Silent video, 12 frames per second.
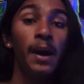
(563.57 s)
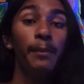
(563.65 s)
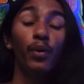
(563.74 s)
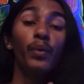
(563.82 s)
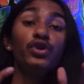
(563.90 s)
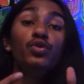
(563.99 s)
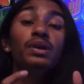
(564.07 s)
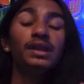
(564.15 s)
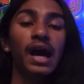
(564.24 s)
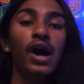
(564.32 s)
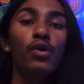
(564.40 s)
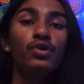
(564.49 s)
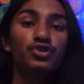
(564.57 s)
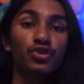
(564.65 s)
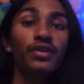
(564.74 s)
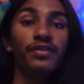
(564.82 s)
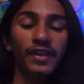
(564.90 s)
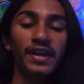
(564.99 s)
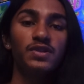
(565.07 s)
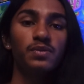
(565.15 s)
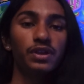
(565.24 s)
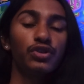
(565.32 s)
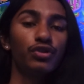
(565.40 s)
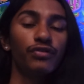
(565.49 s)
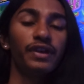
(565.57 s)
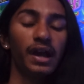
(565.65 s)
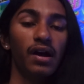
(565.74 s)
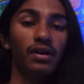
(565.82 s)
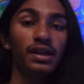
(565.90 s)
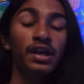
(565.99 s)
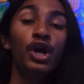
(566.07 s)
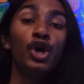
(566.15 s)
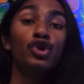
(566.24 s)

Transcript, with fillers: but when you allow certain things within your reality